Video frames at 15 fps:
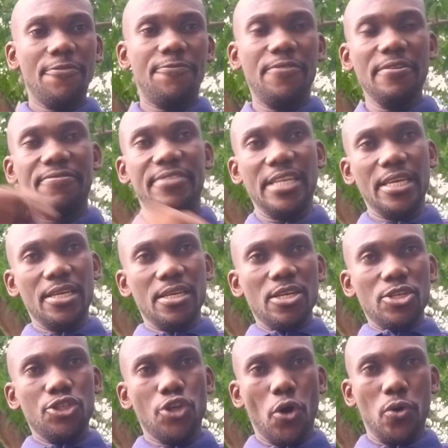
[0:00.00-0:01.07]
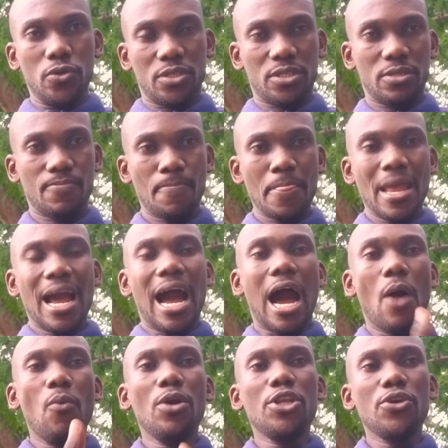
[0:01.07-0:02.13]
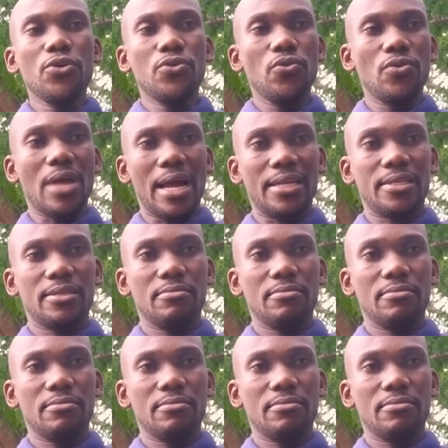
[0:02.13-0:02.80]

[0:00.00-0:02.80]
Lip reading: 50 does. How will you do that?